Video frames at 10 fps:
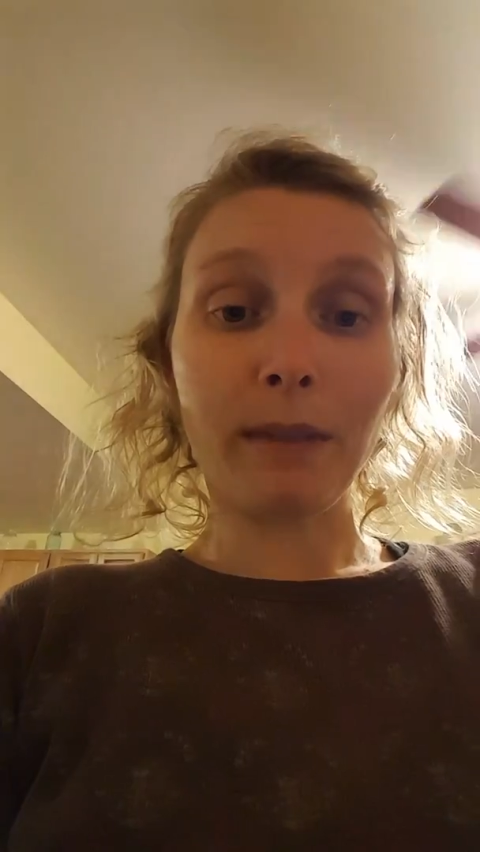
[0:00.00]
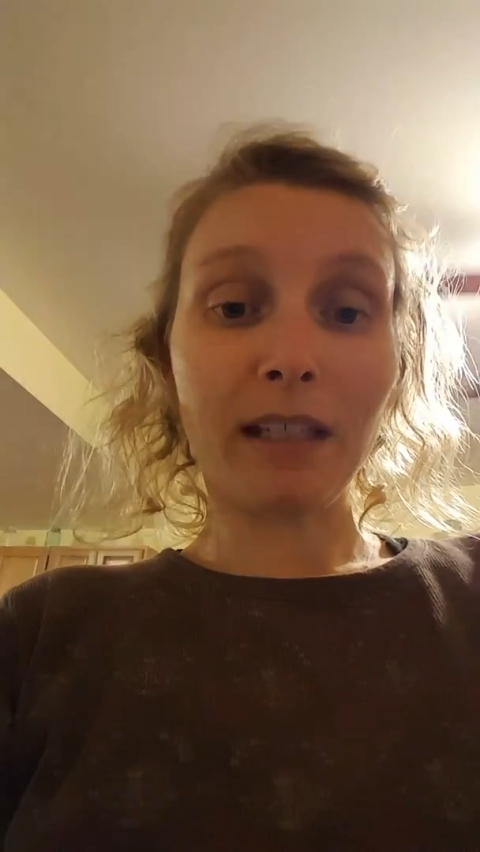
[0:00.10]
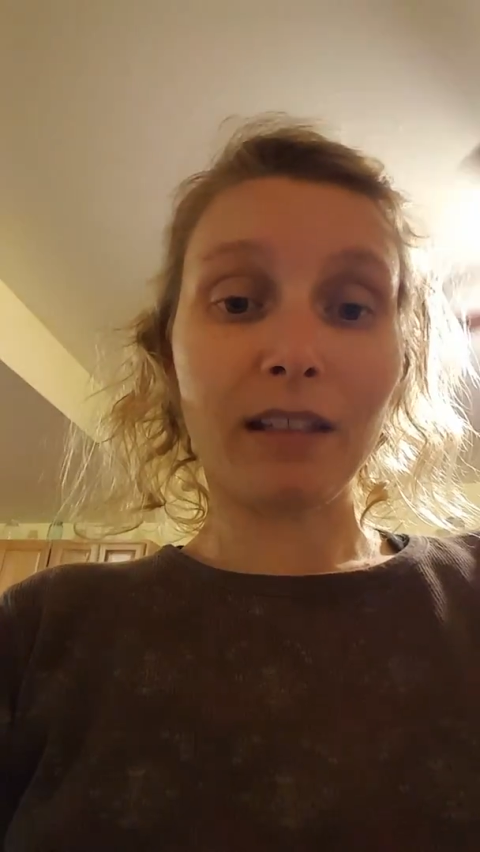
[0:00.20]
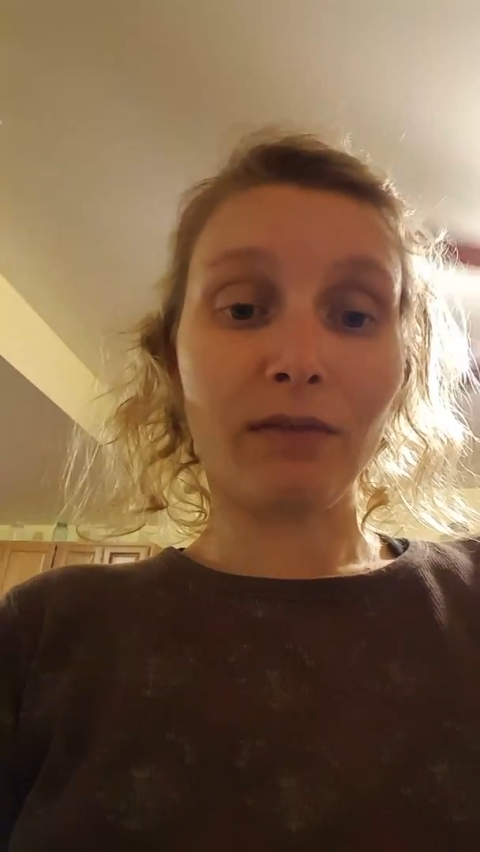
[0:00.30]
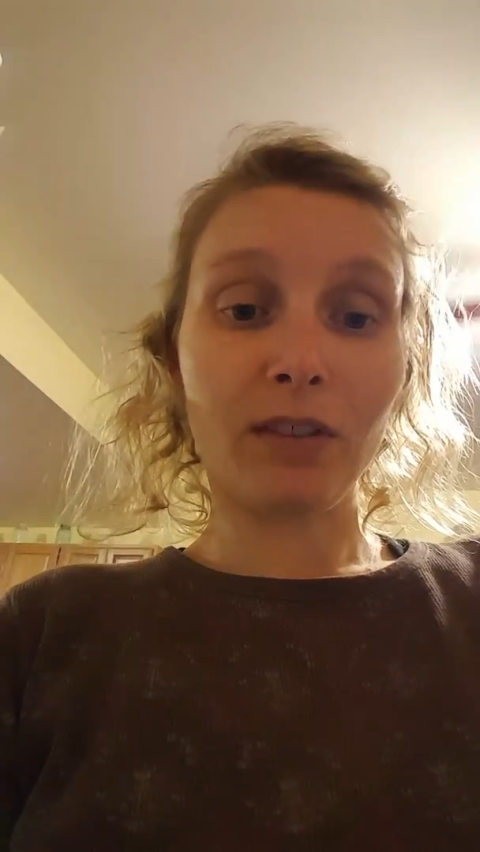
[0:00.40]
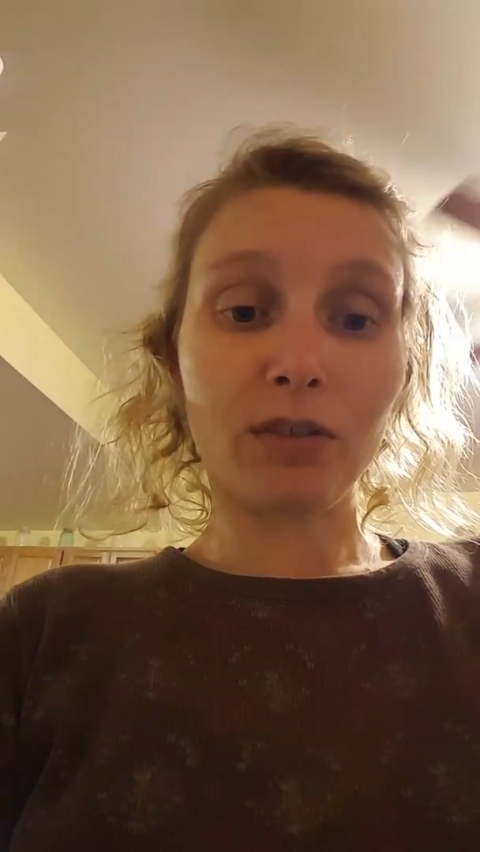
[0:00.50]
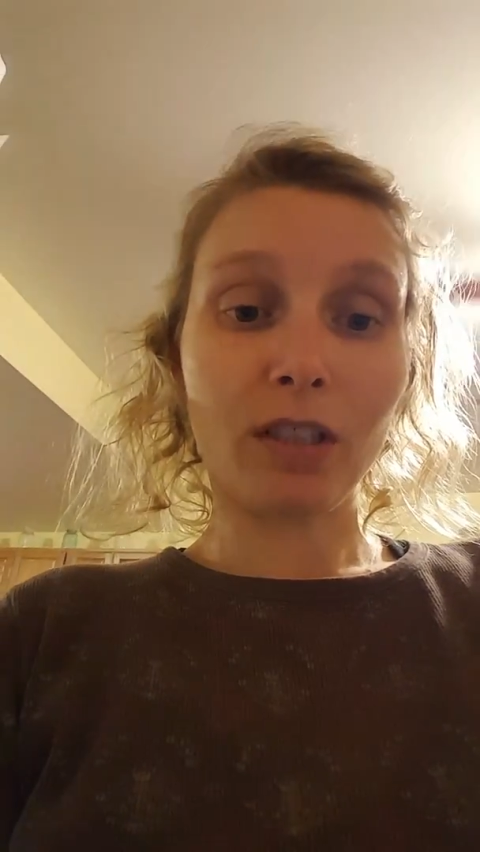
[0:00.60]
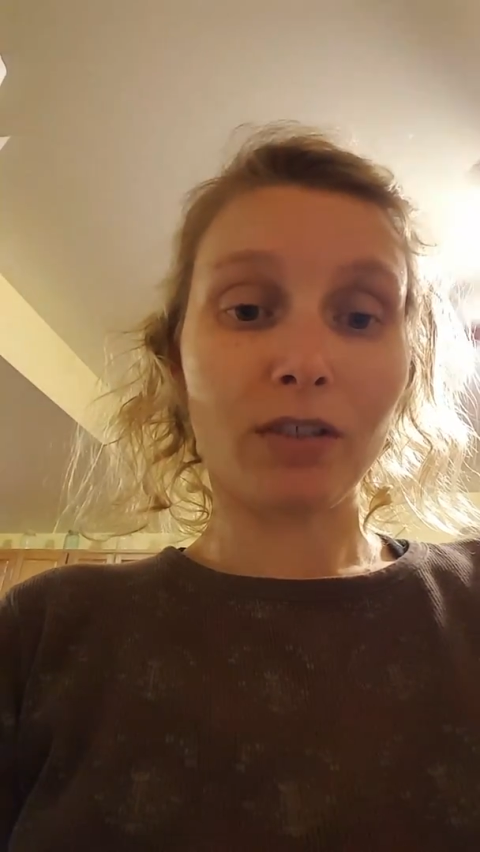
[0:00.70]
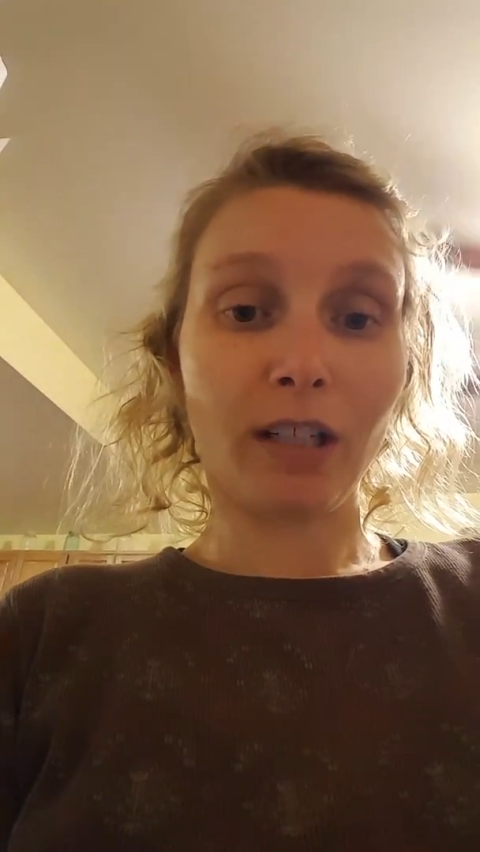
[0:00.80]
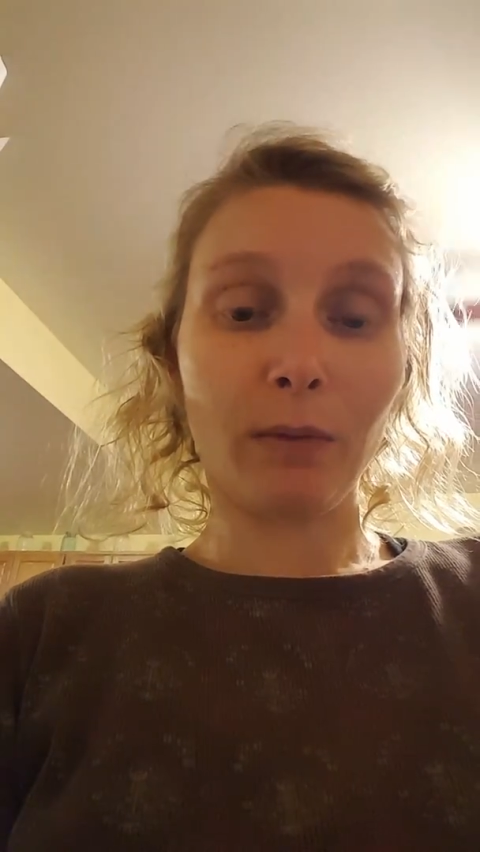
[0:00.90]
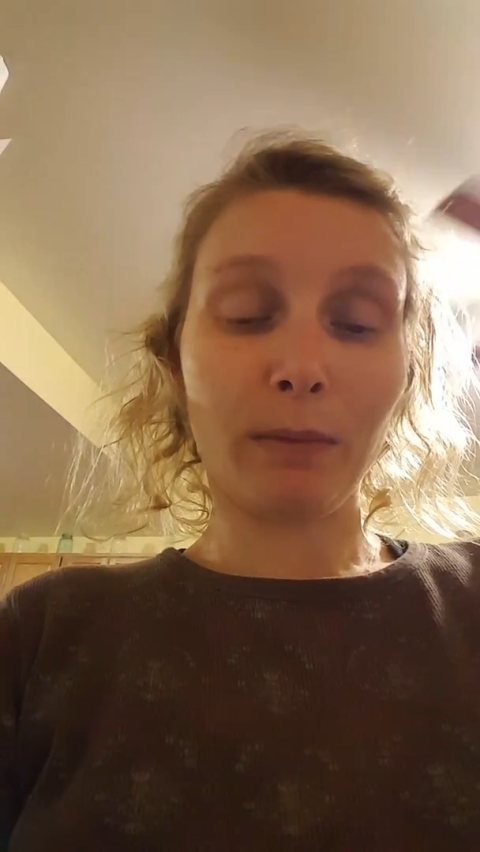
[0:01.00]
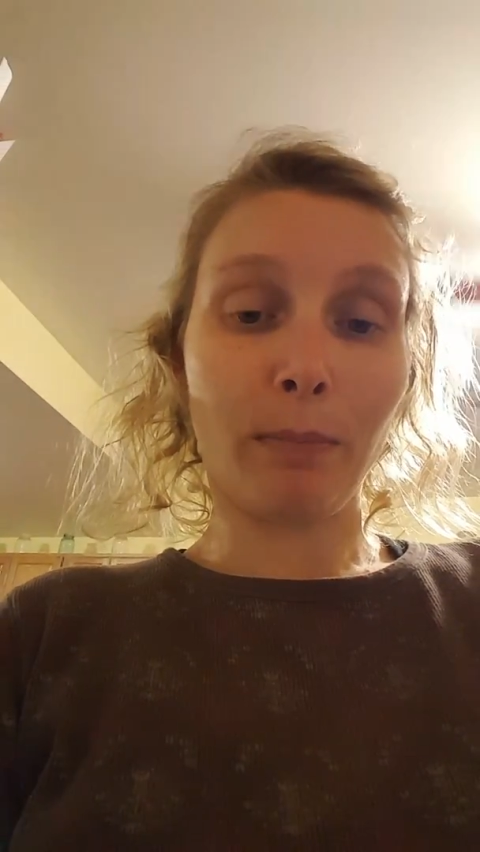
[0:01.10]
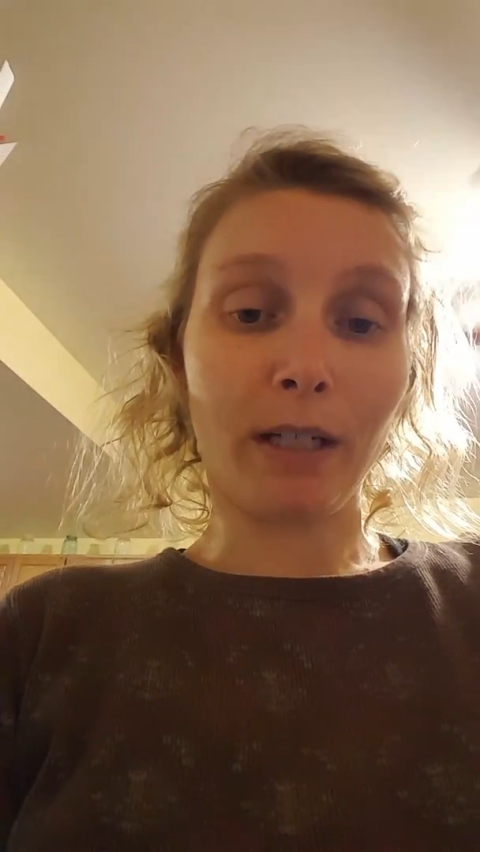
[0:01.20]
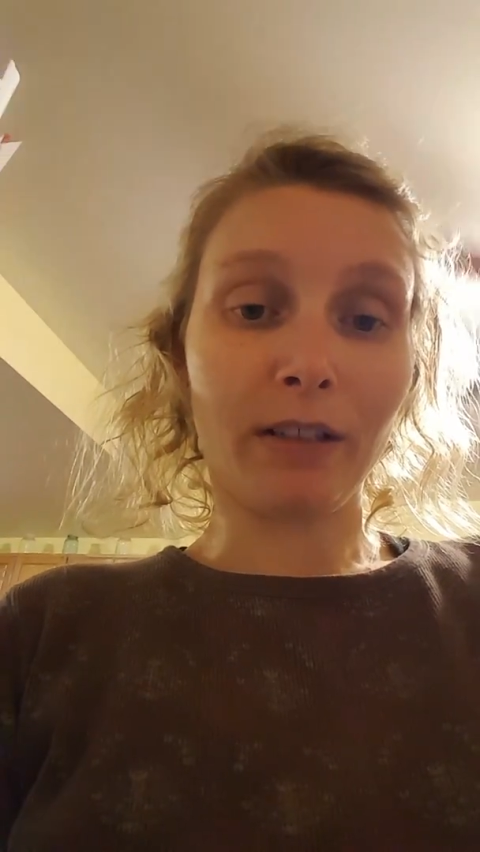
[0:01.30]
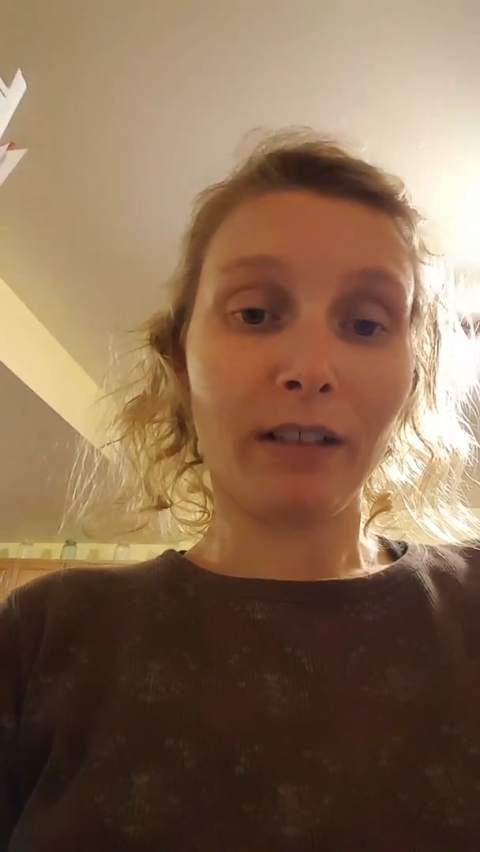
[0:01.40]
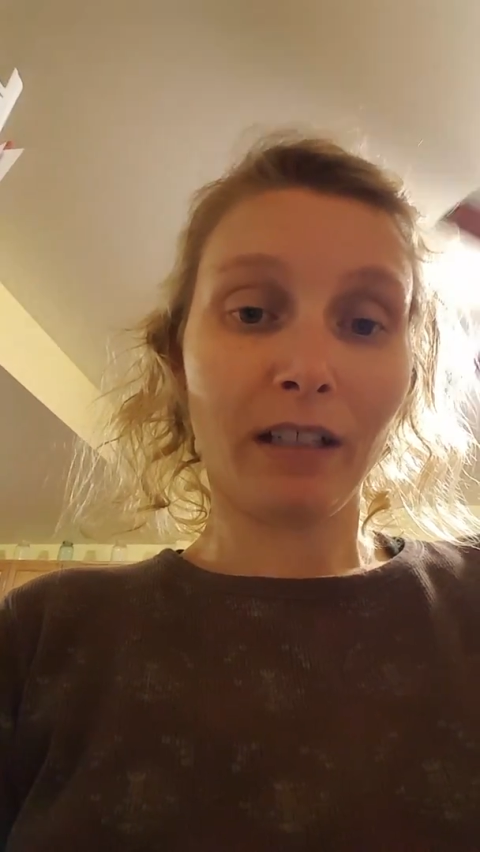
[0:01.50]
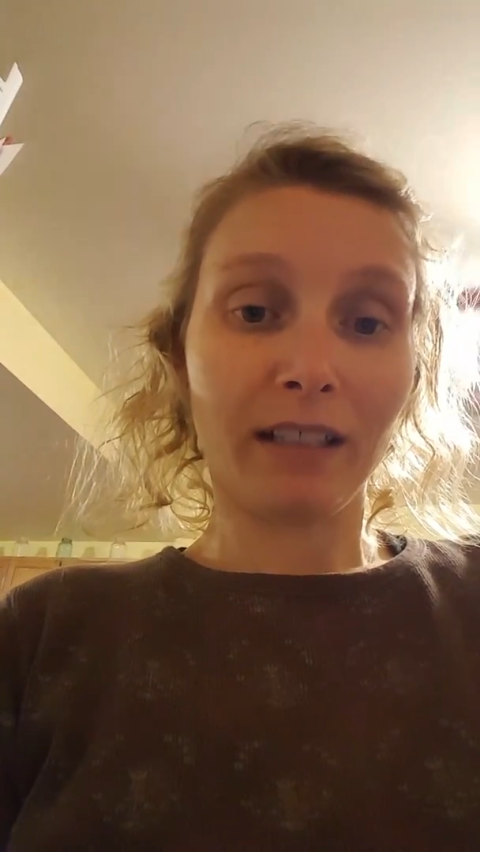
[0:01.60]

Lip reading: I make it in the future, I'll try it with butter